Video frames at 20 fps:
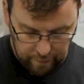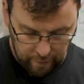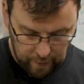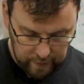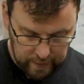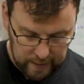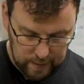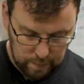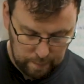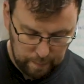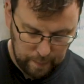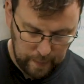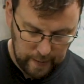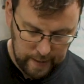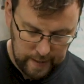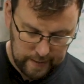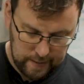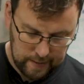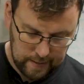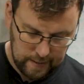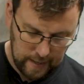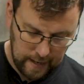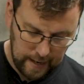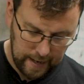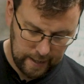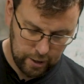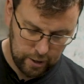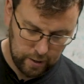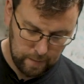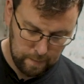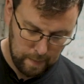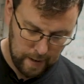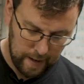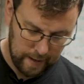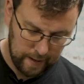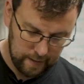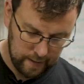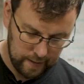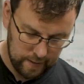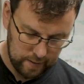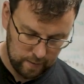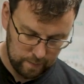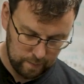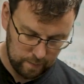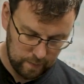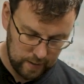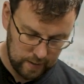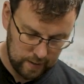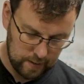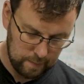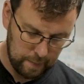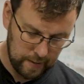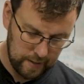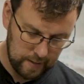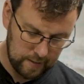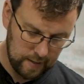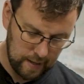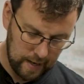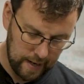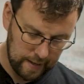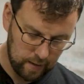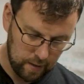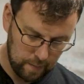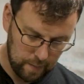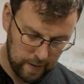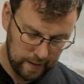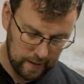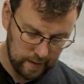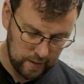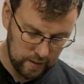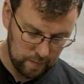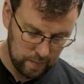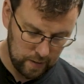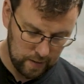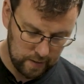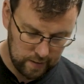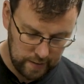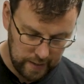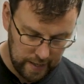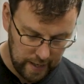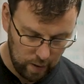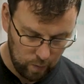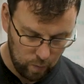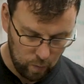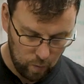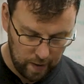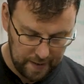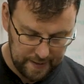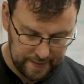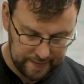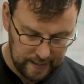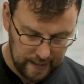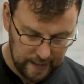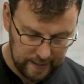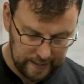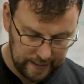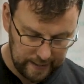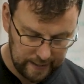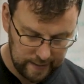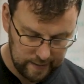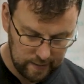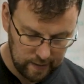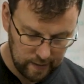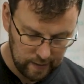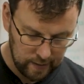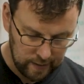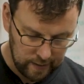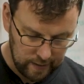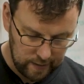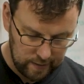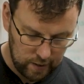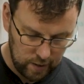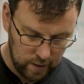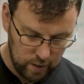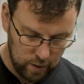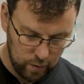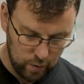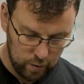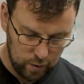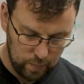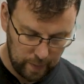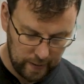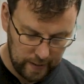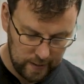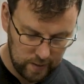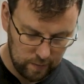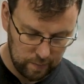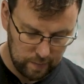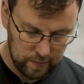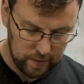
for this big selection mechanism, this big selector mechanism, you can see how wide that is. It's a huge piece of